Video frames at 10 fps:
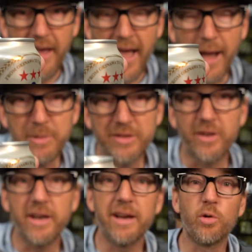Happy
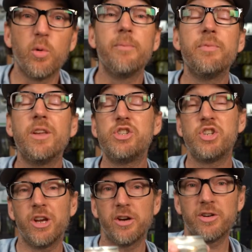Sunday, everyone.
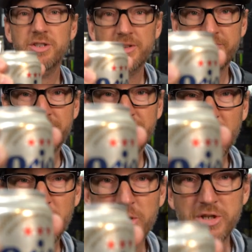Cheers.
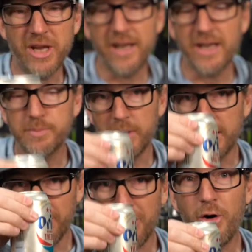Appreciate you guys being
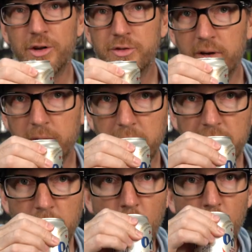here. Always fun to
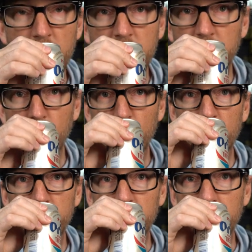be here
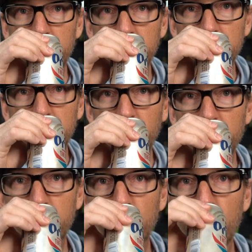drinking. Will you
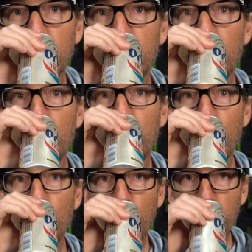Orion. ever stop
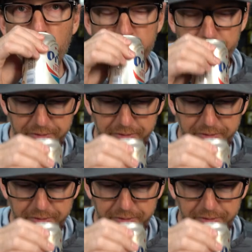drinking Orion?